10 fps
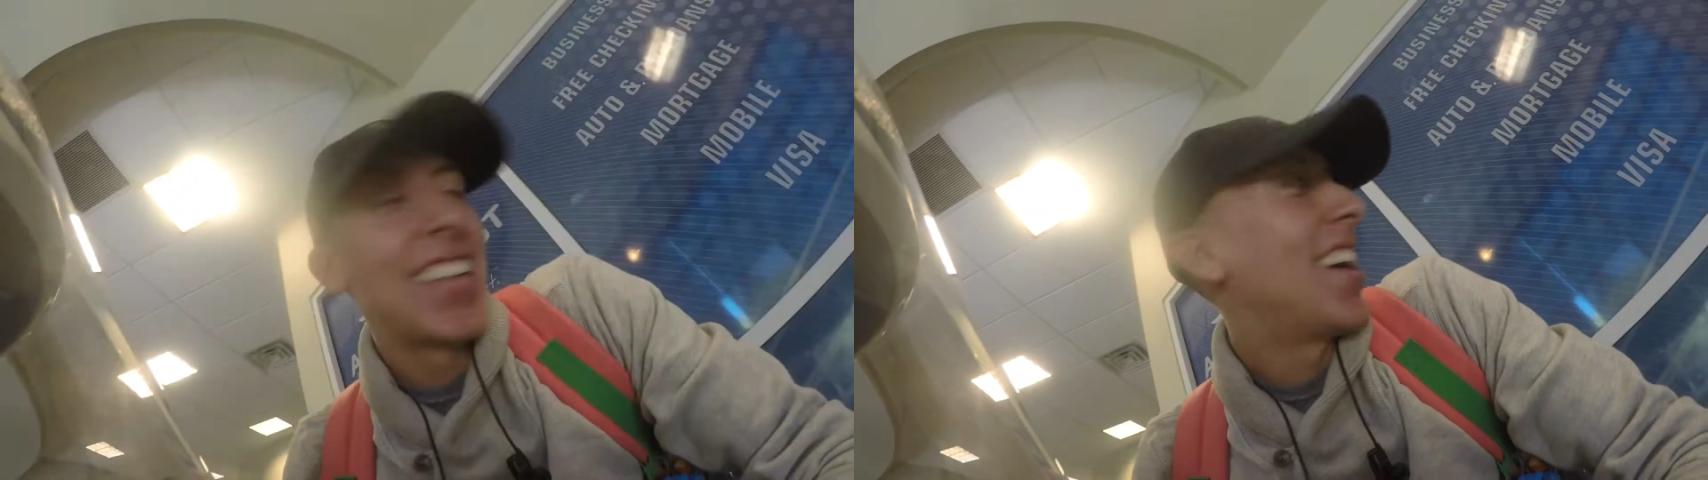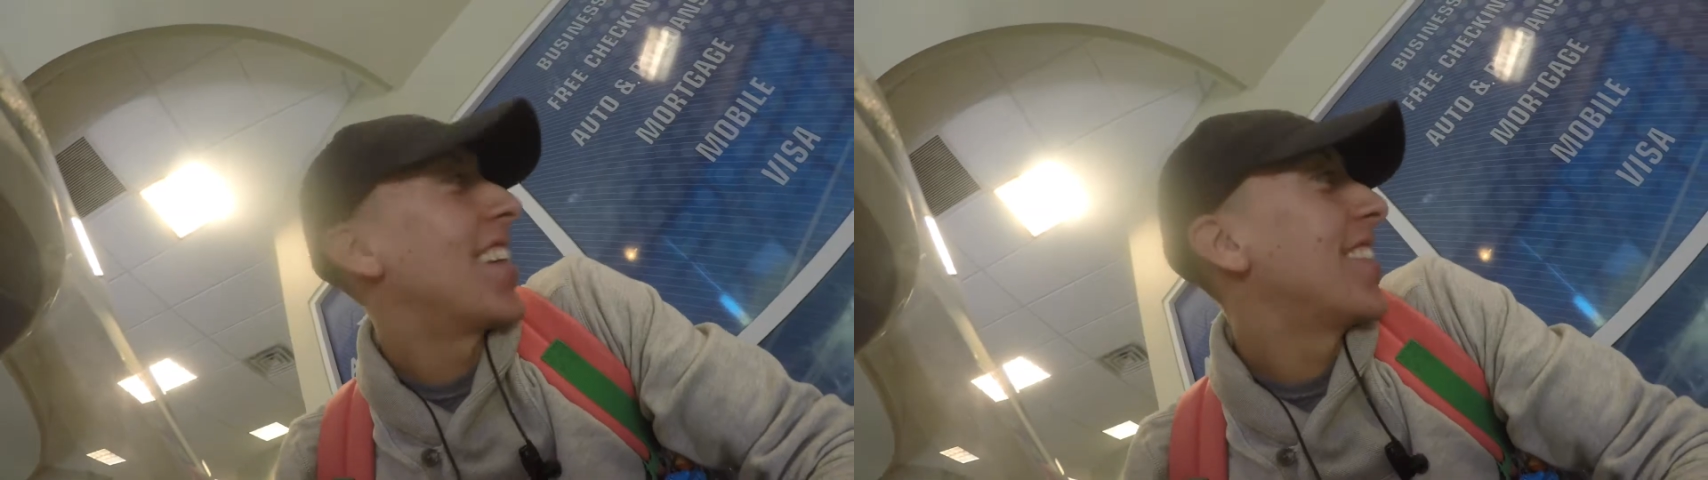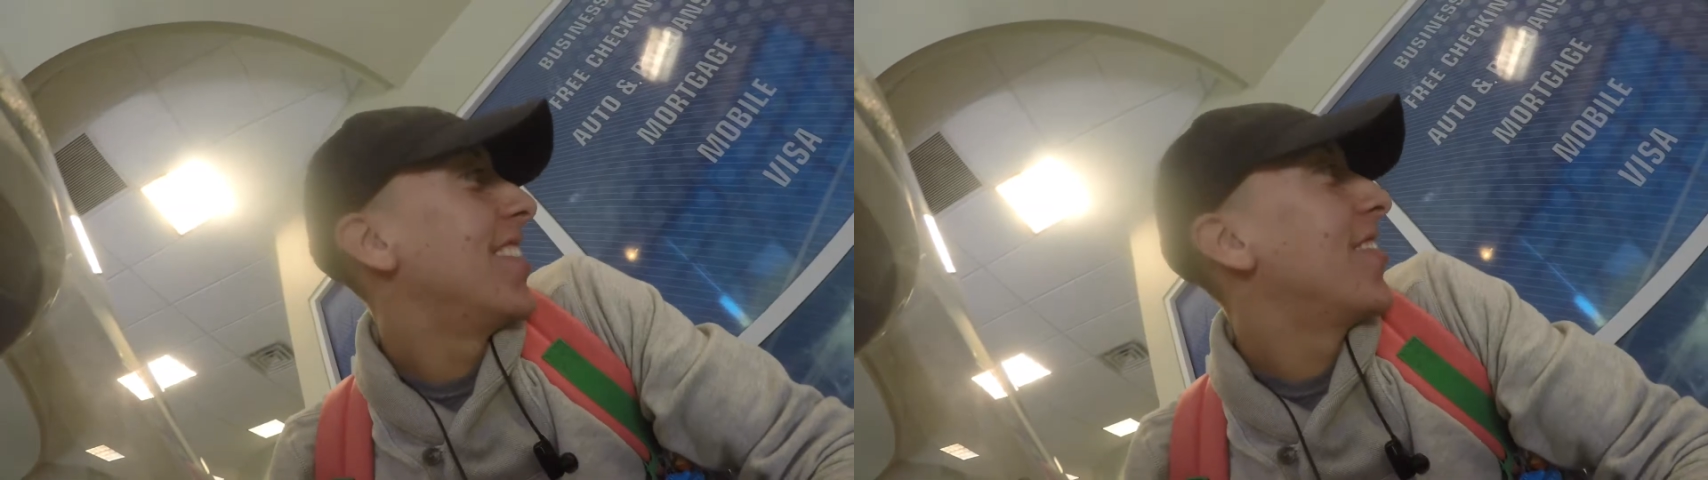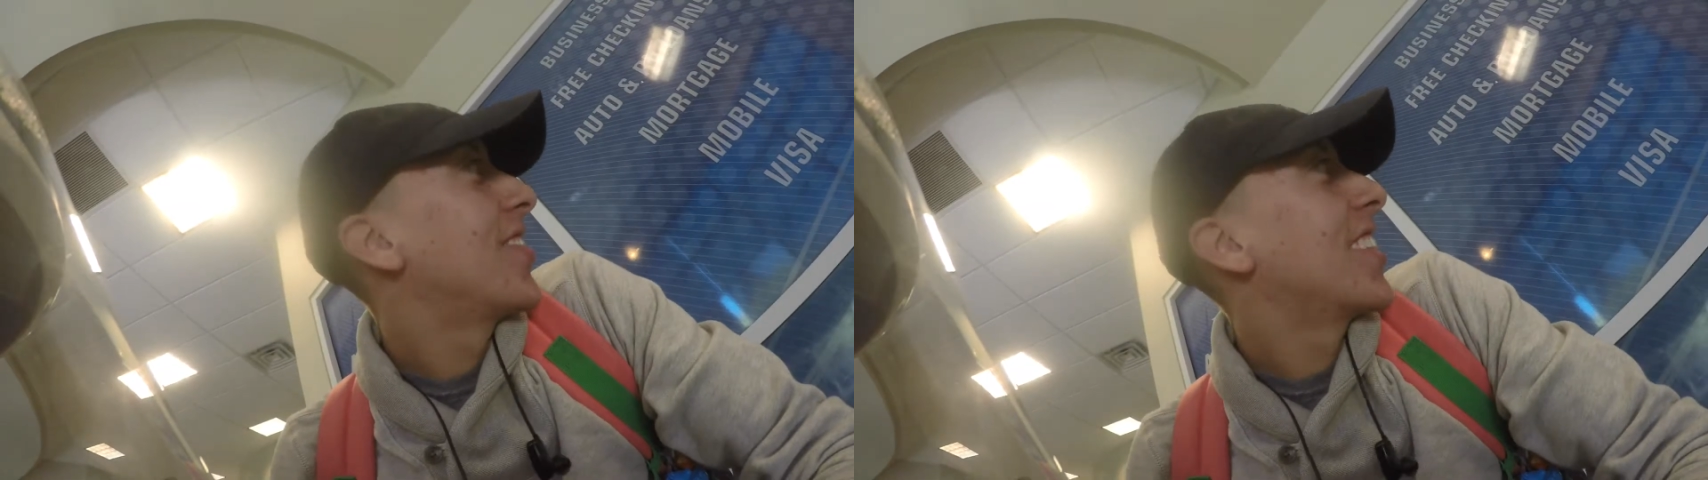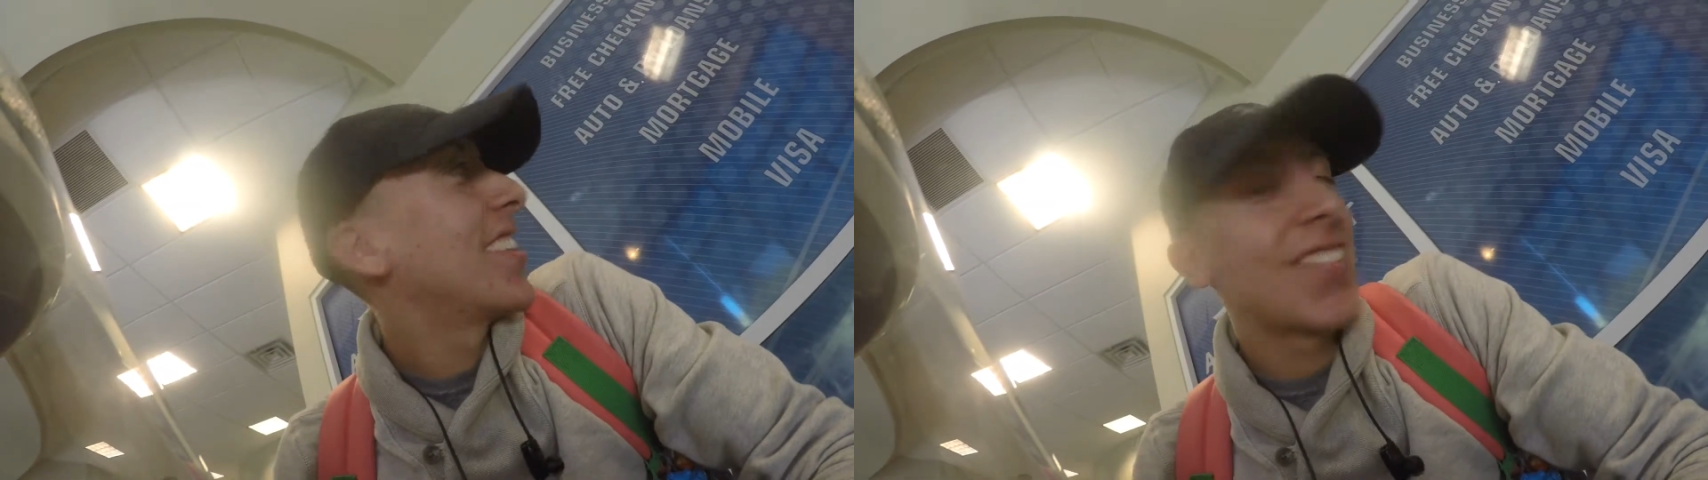I don't know if
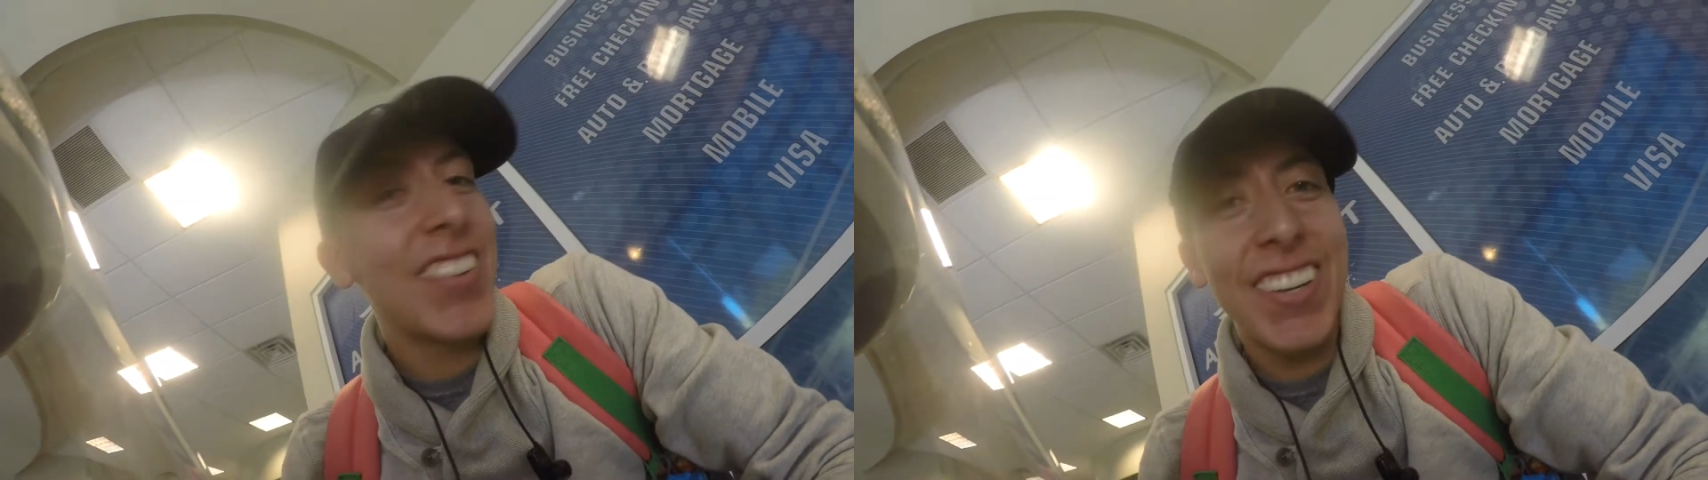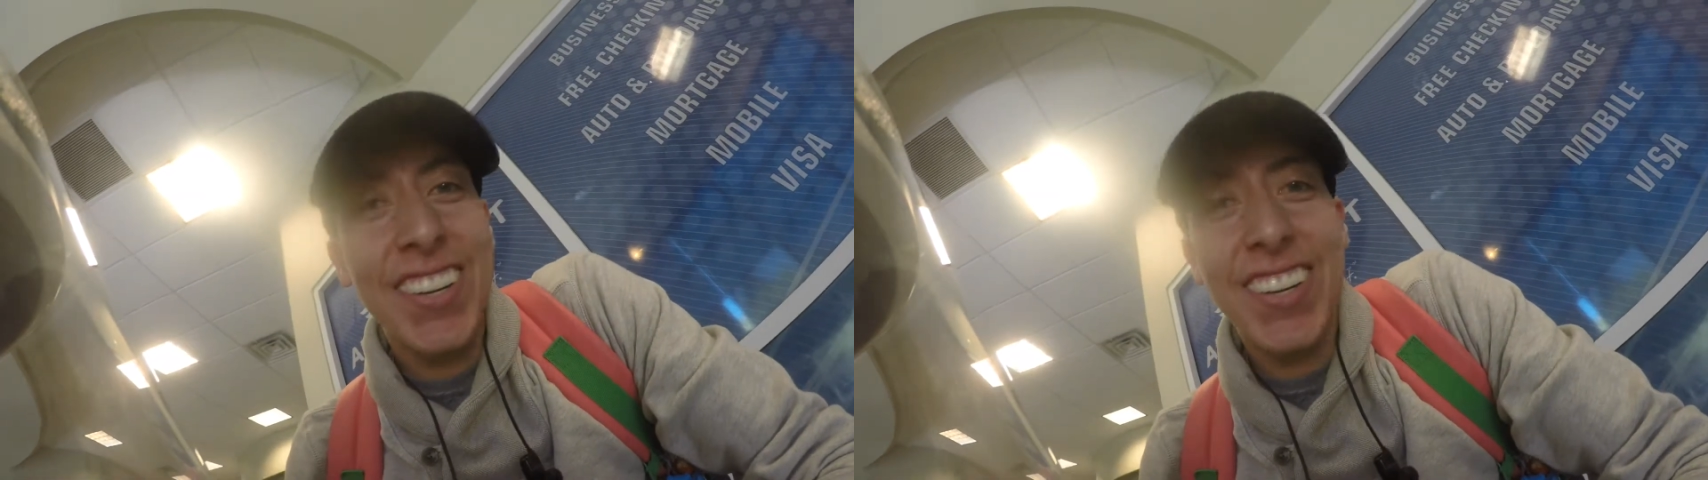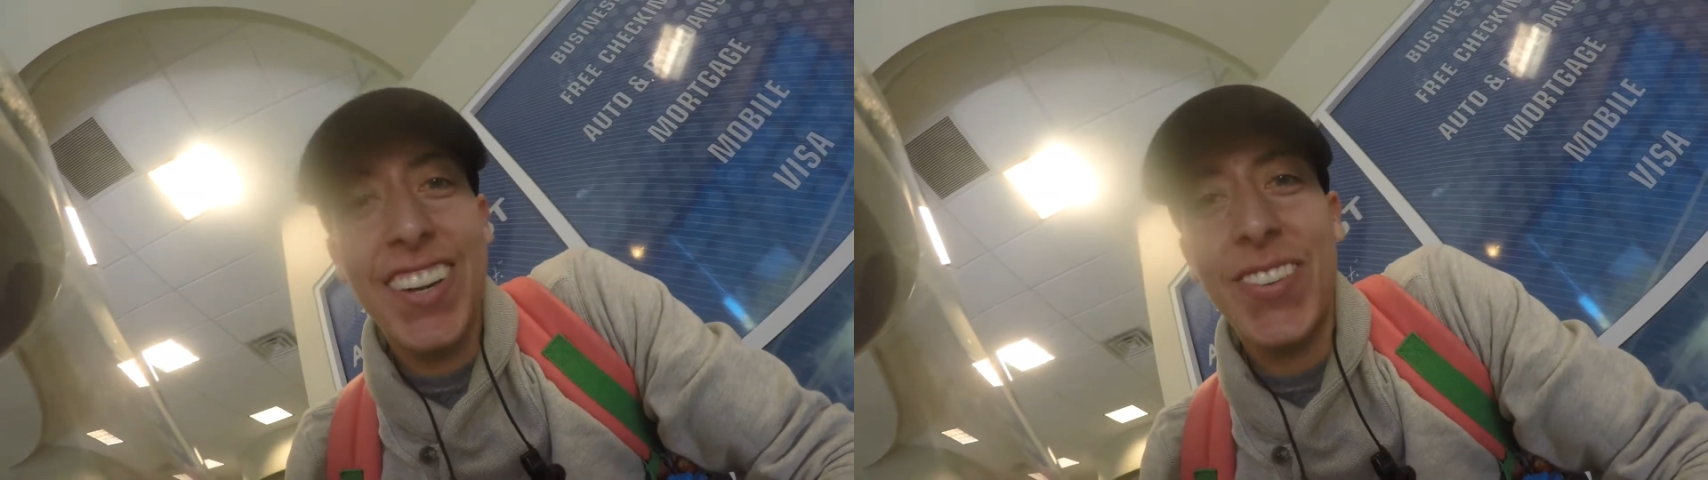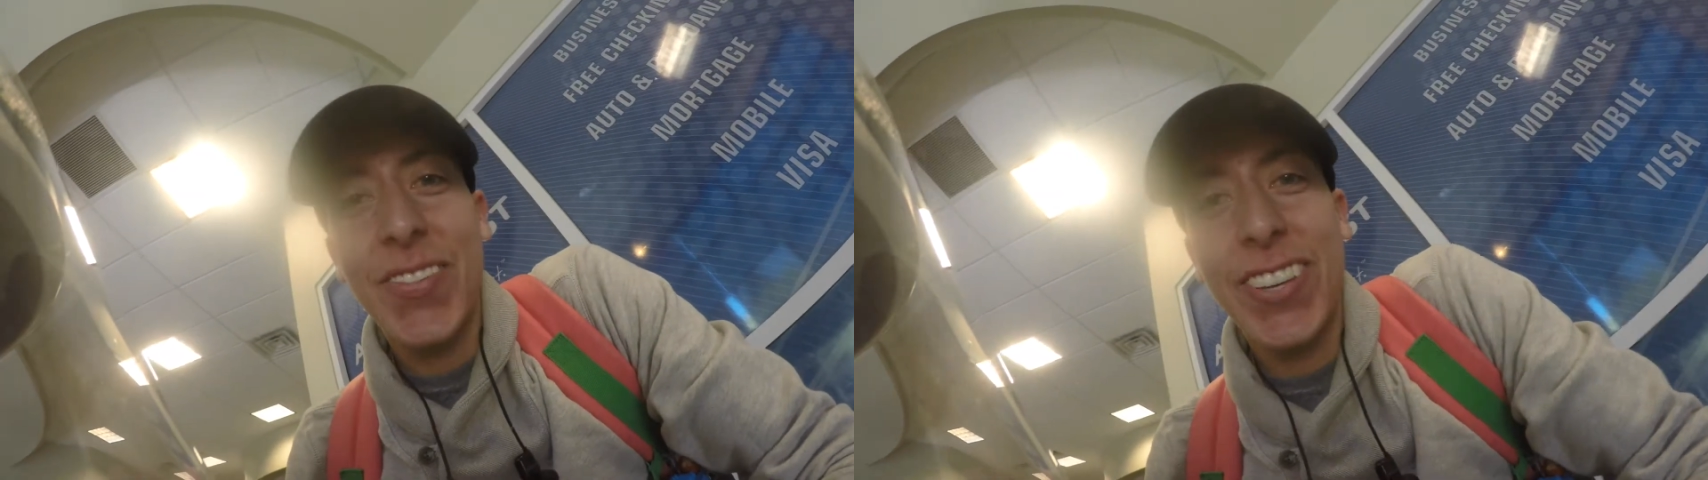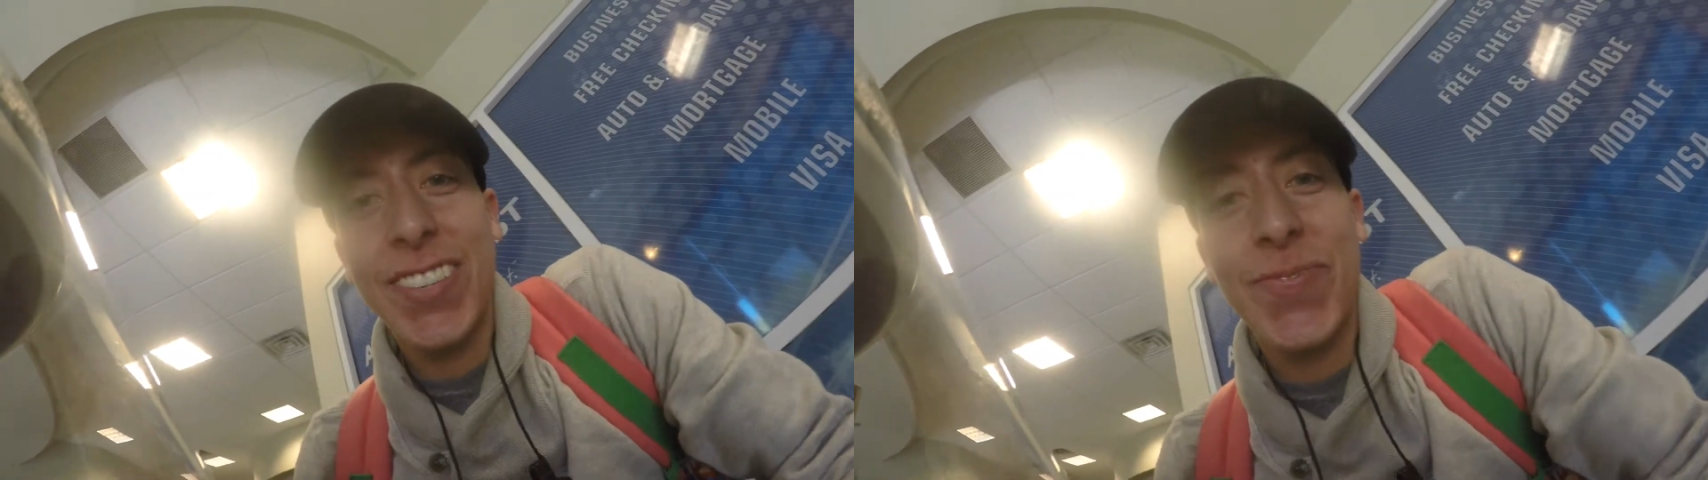you guys figured it out,
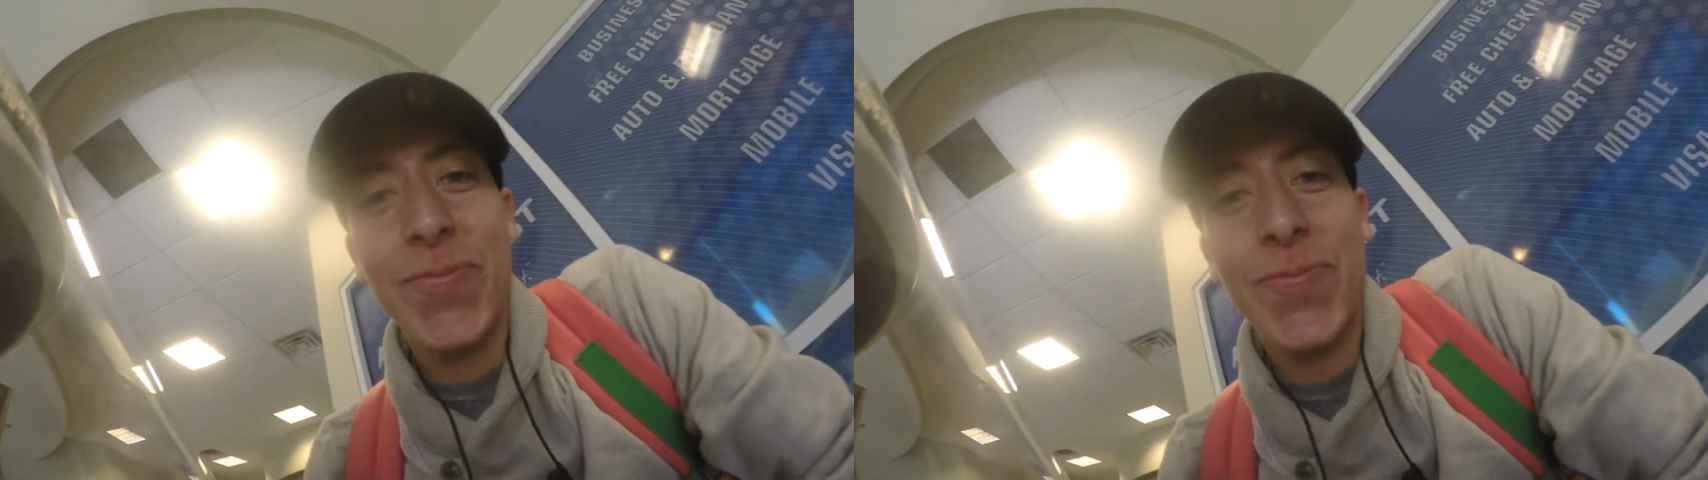man.